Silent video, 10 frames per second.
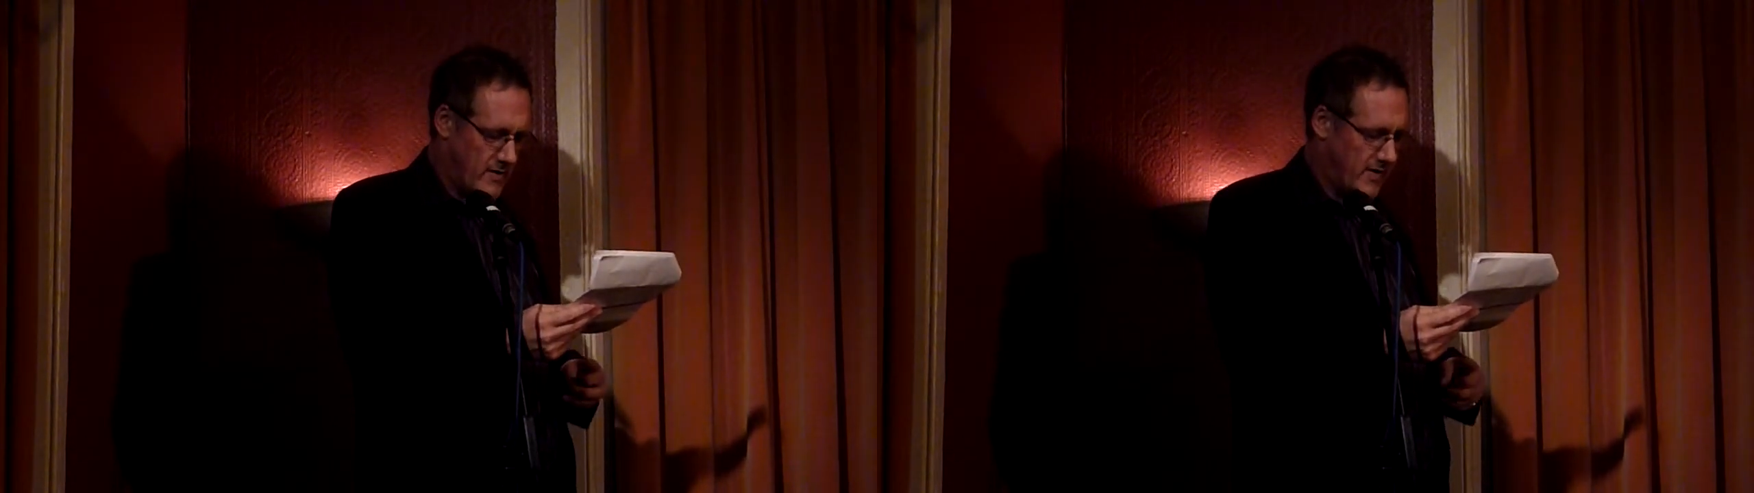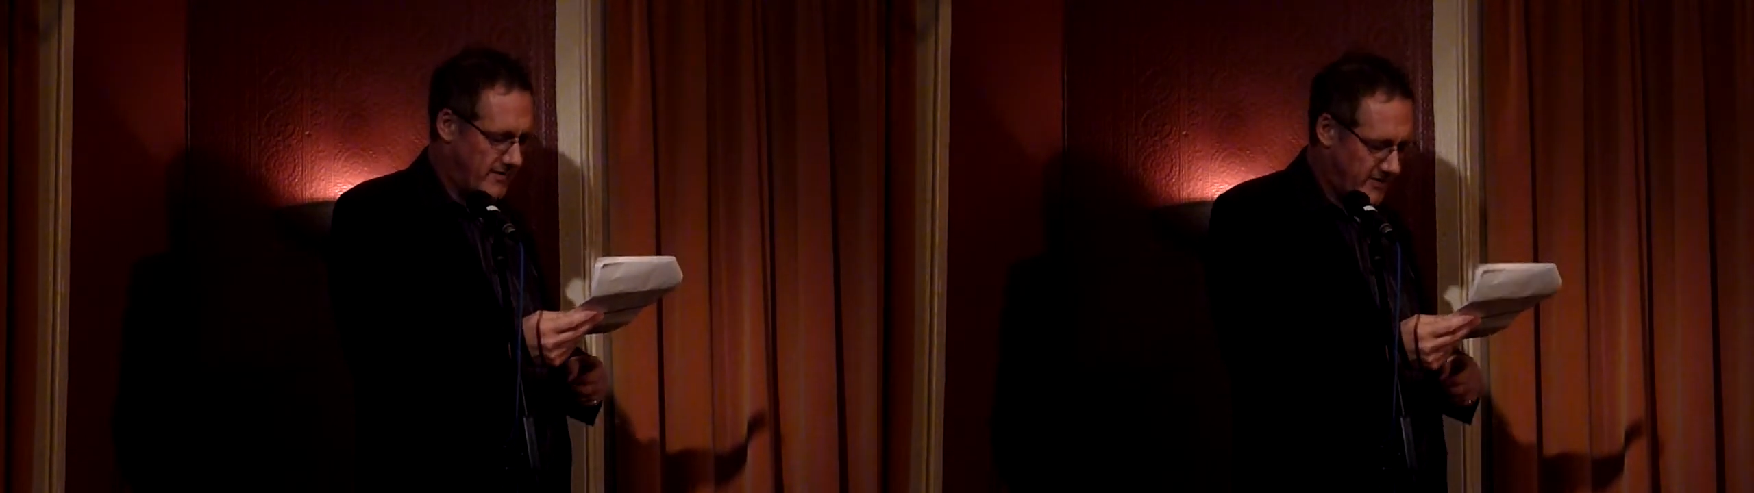
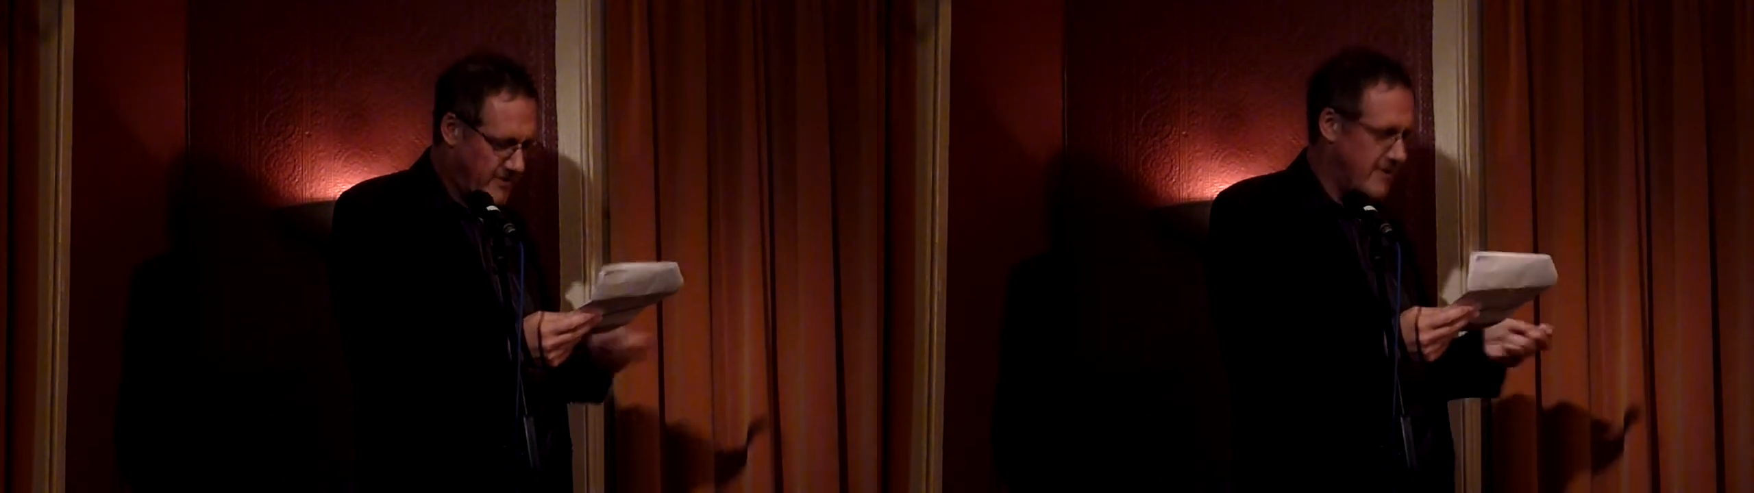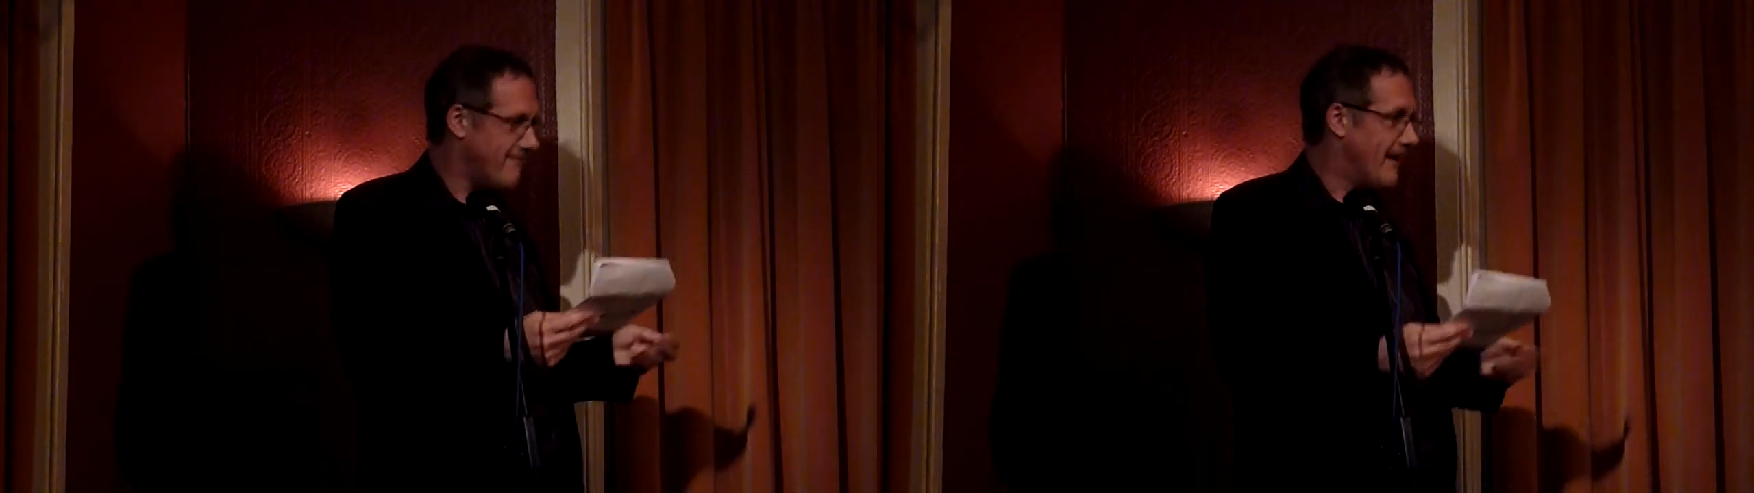and I
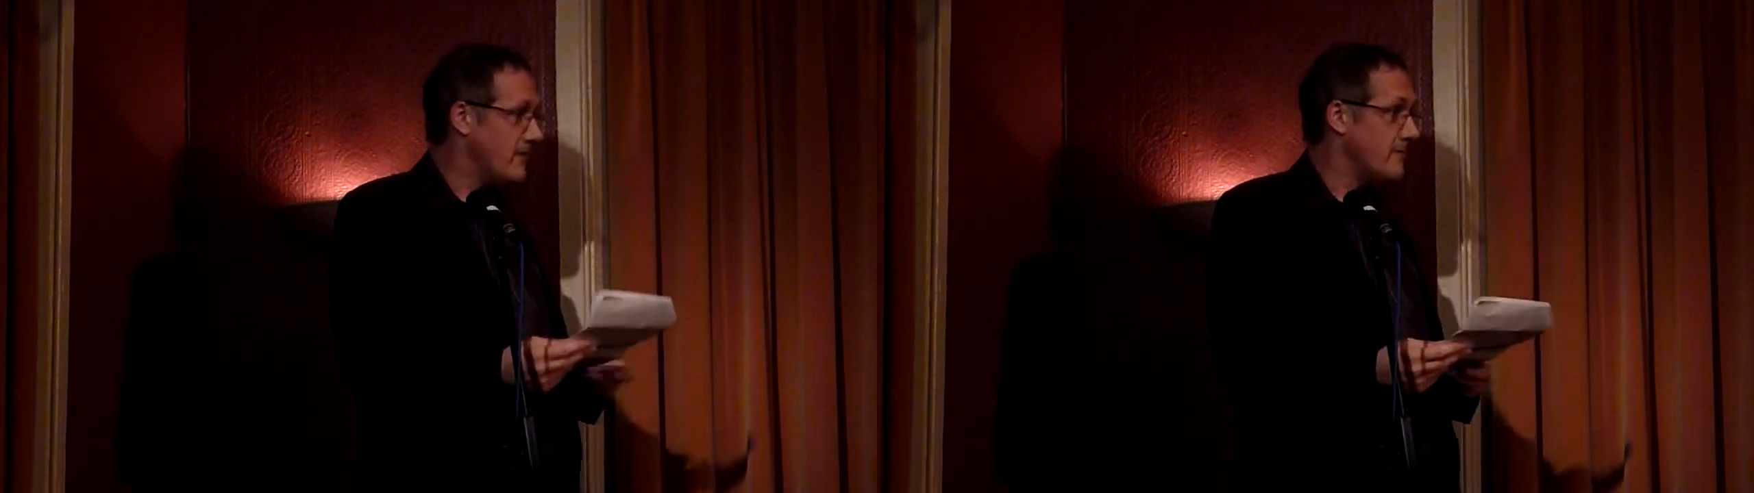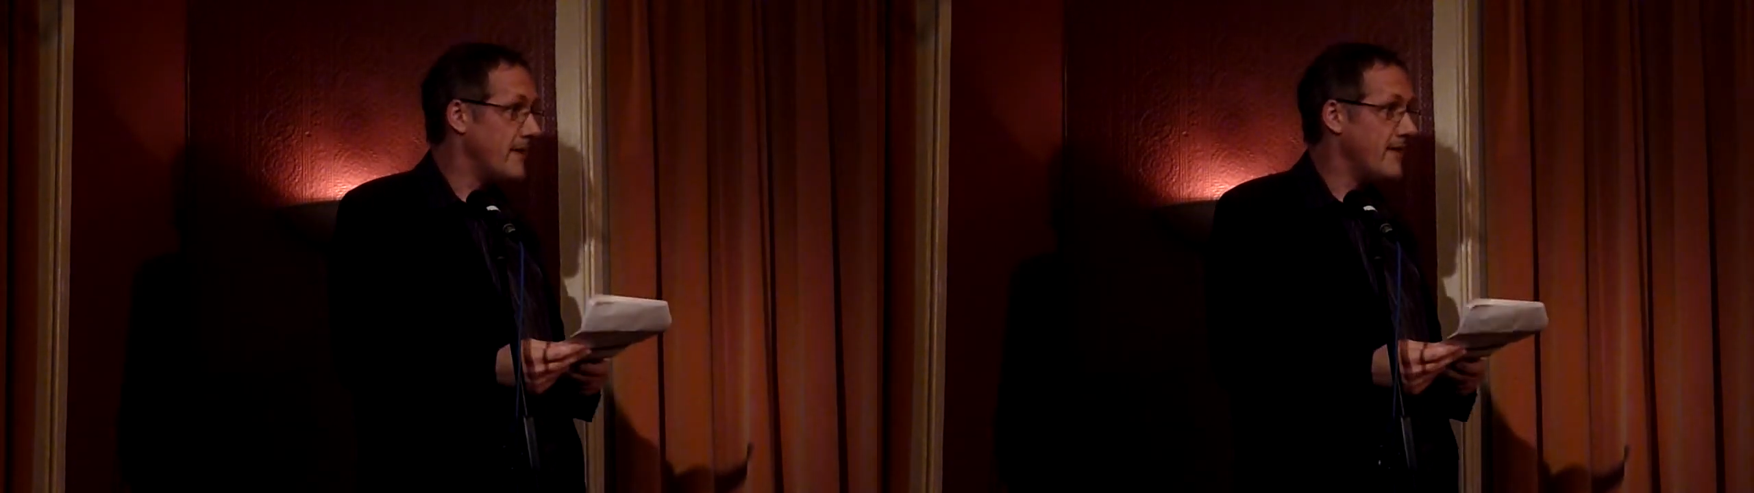turn it
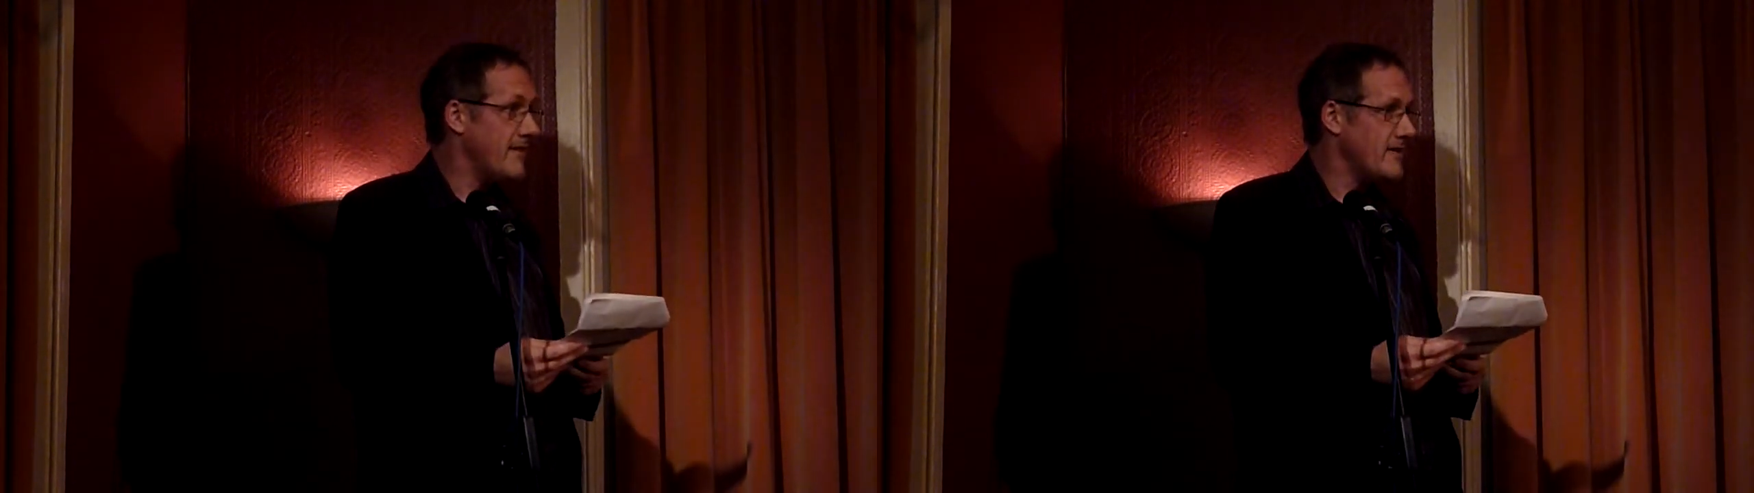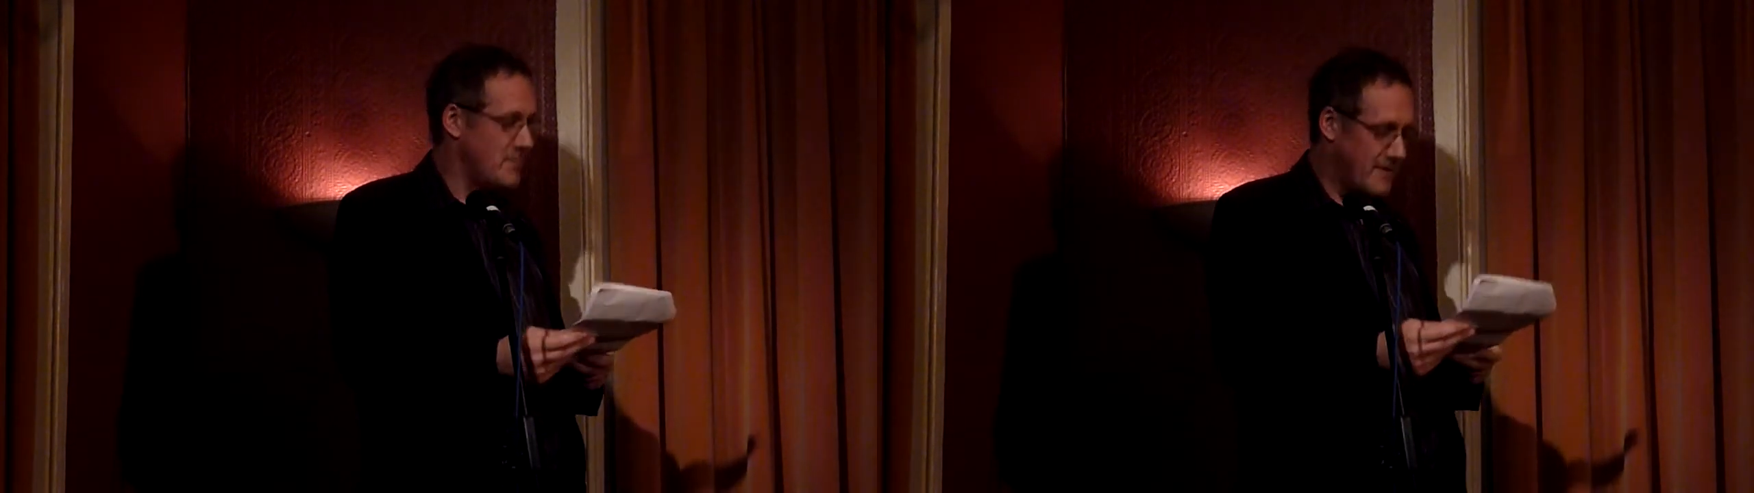around to make
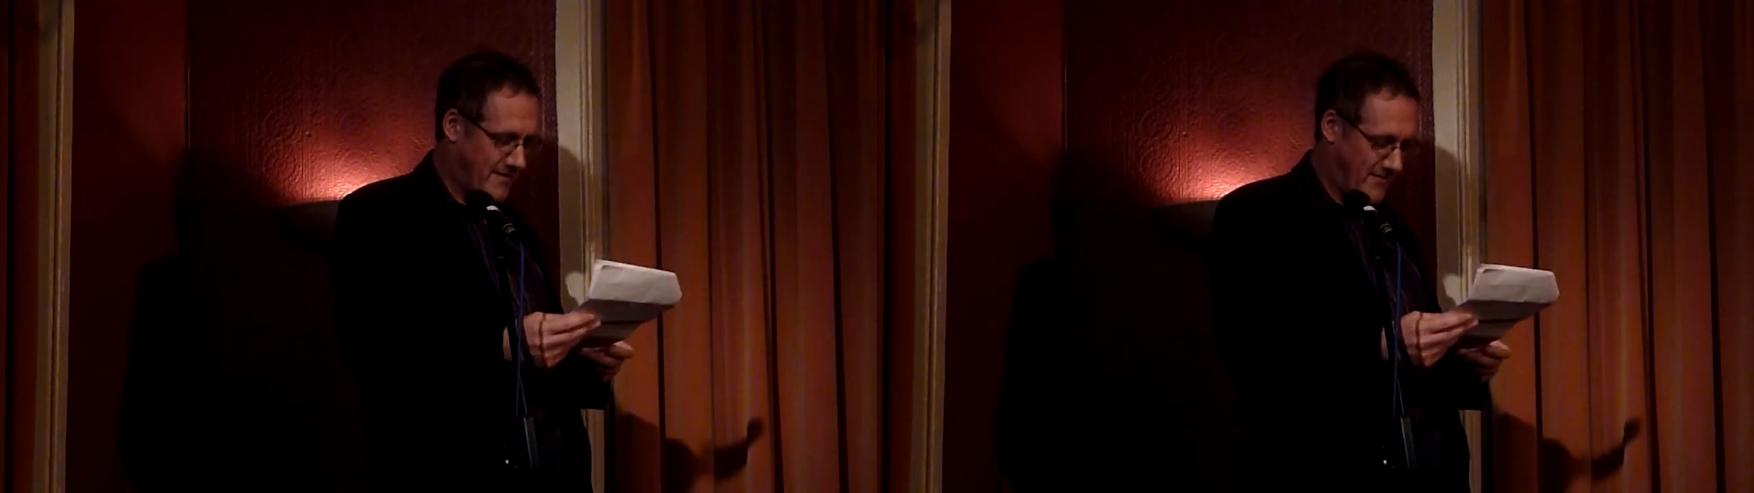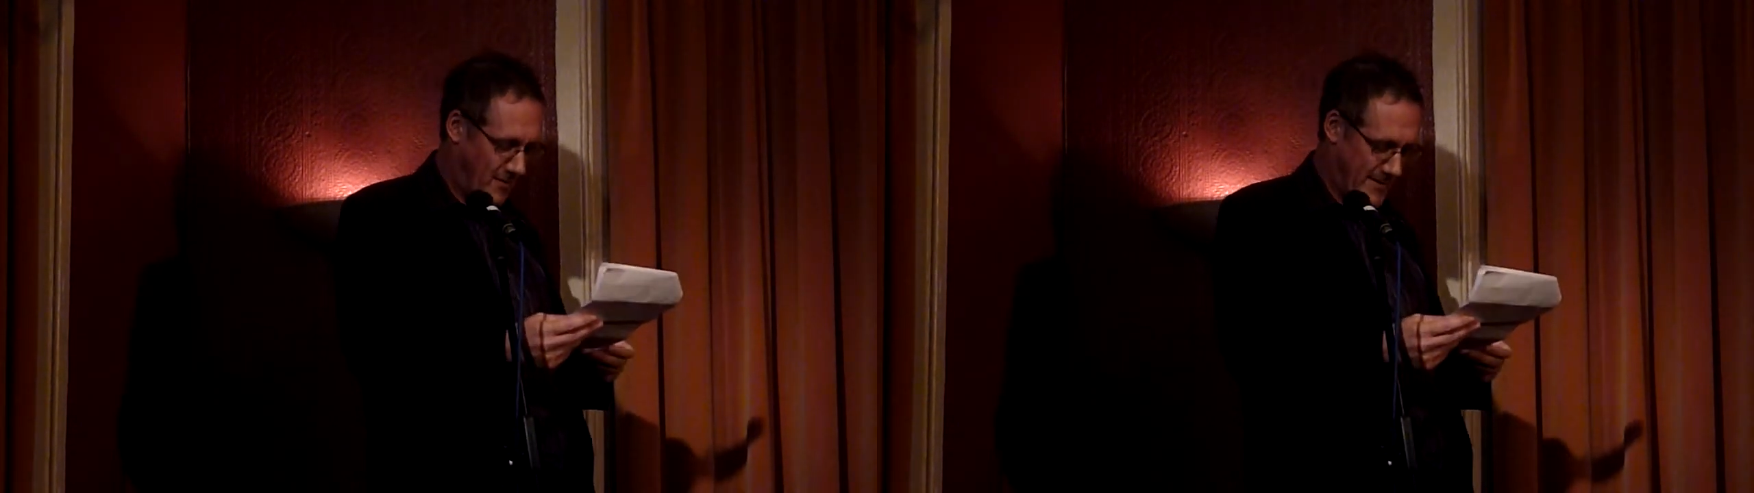things
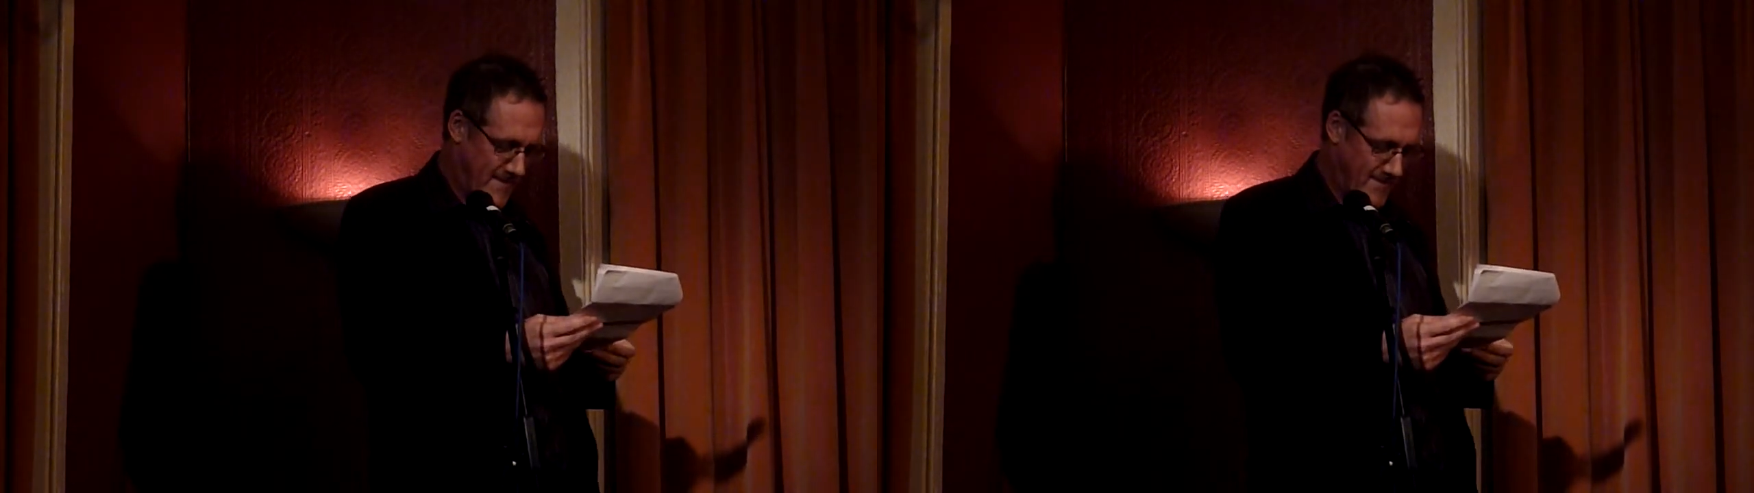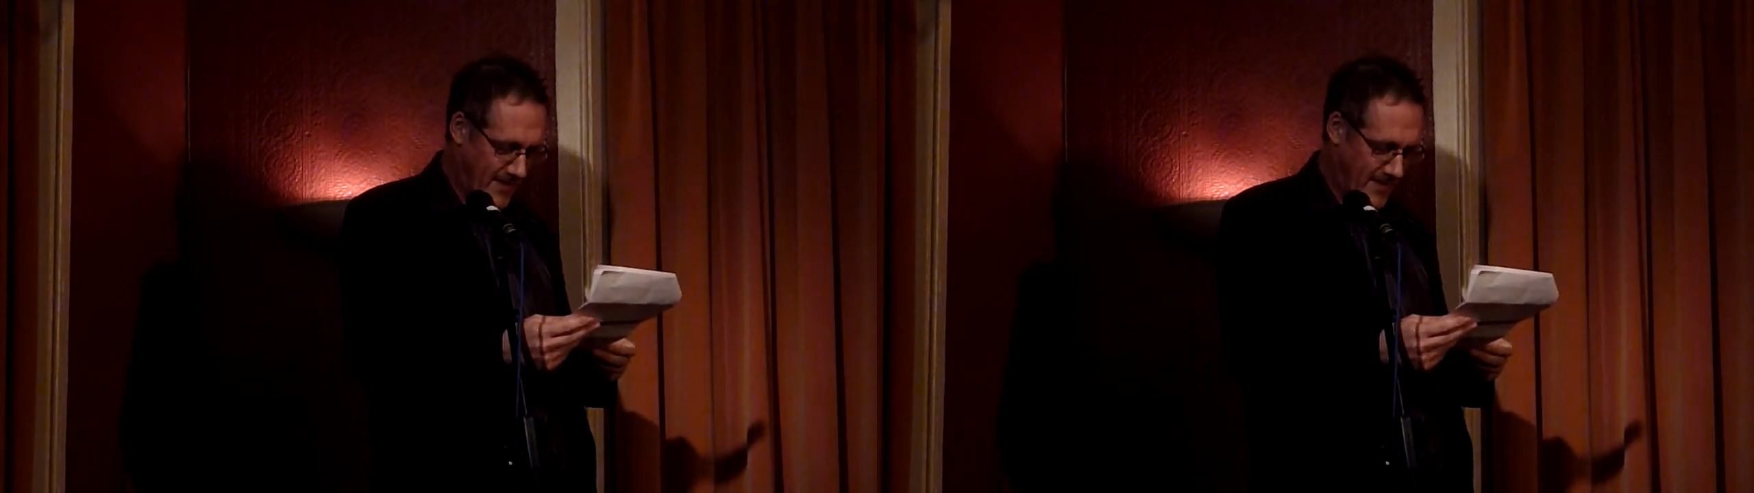work for me.